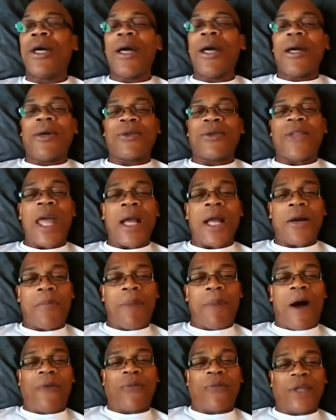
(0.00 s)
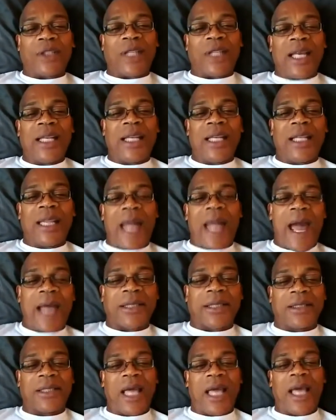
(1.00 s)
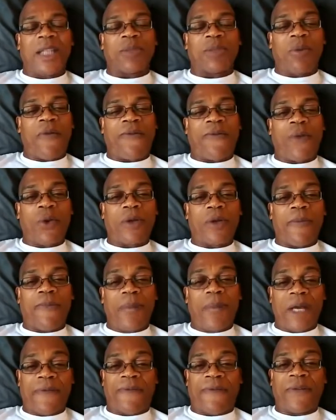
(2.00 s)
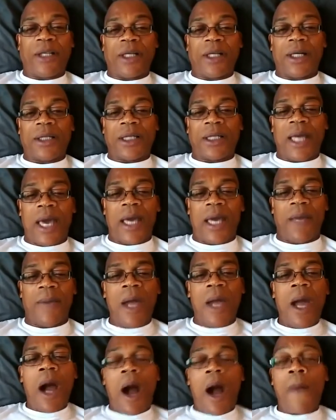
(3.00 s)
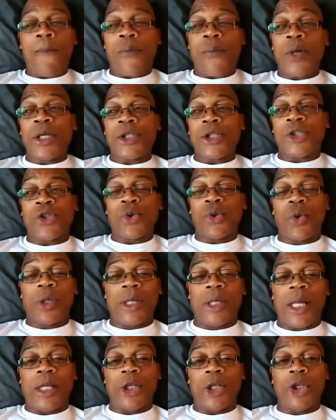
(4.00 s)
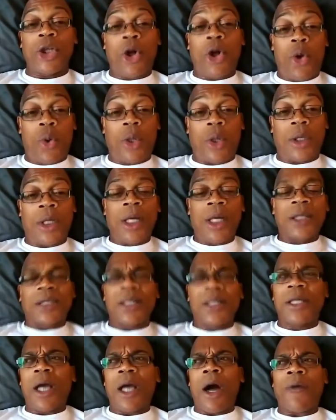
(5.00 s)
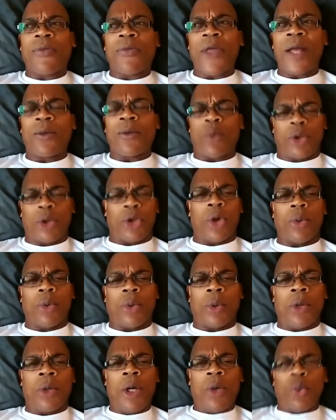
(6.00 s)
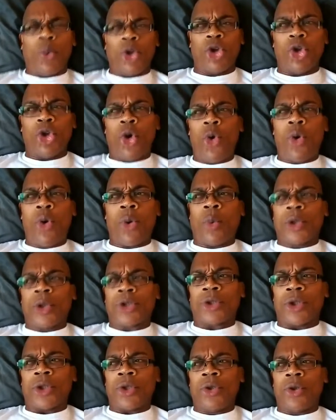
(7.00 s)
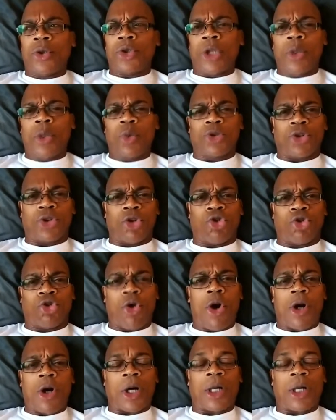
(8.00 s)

think about this, in the last days before the big flood came, I'm pretty sure that Noah, see, y'all think, Noah was he was a drunk.